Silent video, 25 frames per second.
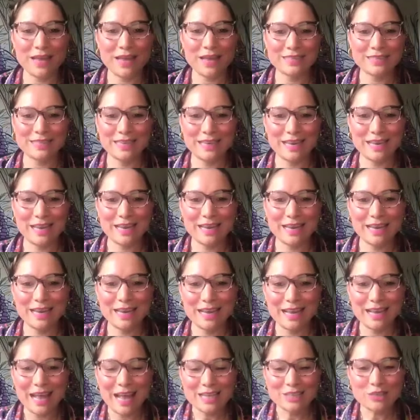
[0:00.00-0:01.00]

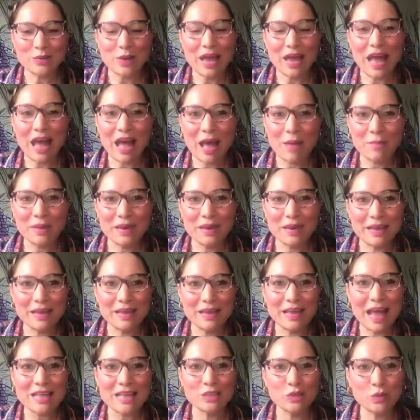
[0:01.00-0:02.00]
fascinating. So I, am going to
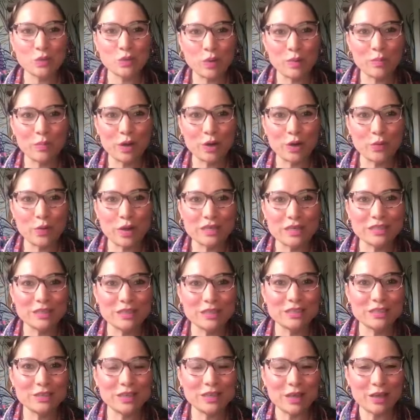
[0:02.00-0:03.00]
ask one more
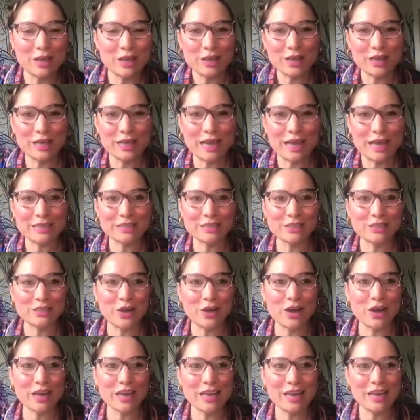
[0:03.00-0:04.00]
question so that you can get
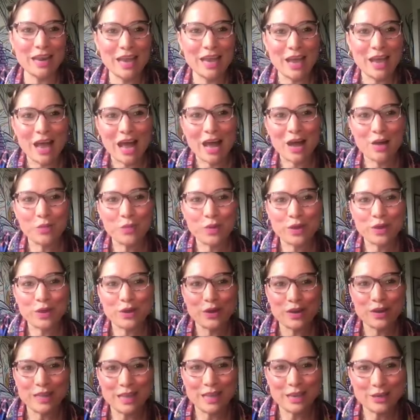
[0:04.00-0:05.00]
started. Uh, we
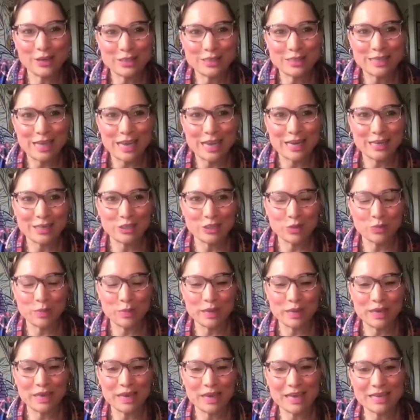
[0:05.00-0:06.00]
heard that you're studying to
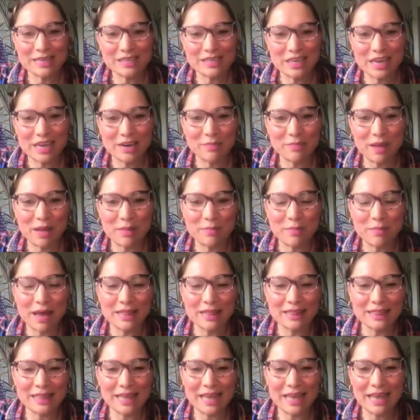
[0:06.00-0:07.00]
be a yerba
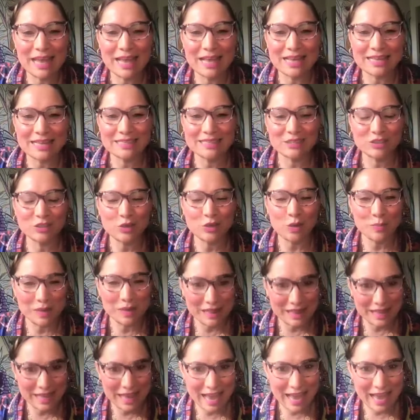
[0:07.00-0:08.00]
mate
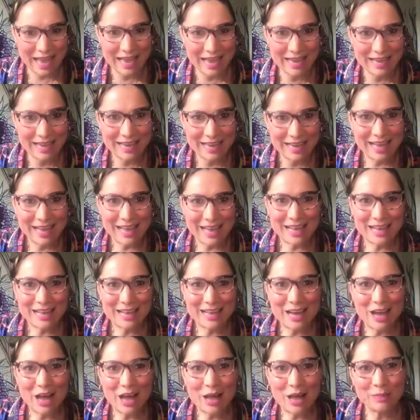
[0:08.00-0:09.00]
sommelier.
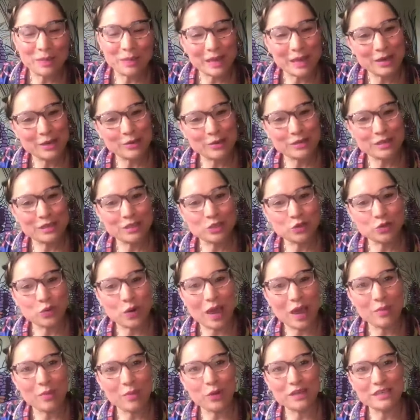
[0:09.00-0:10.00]
Um, can you
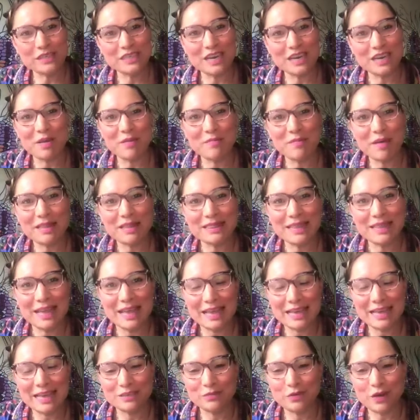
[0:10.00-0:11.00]
describe what yerba mate
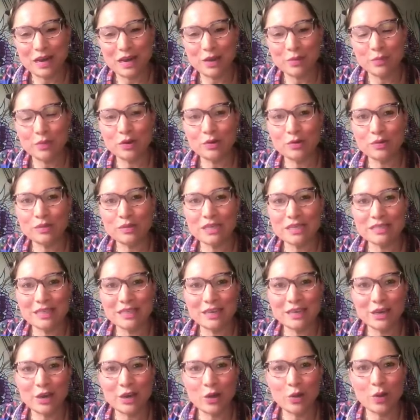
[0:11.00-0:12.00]
is for anyone who
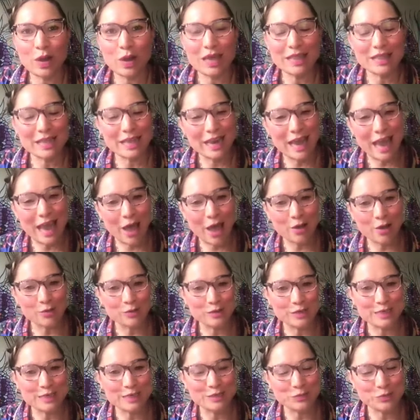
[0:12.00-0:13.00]
doesn't know? And then how
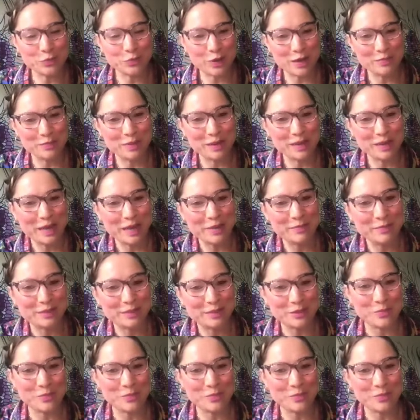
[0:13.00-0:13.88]
does one become a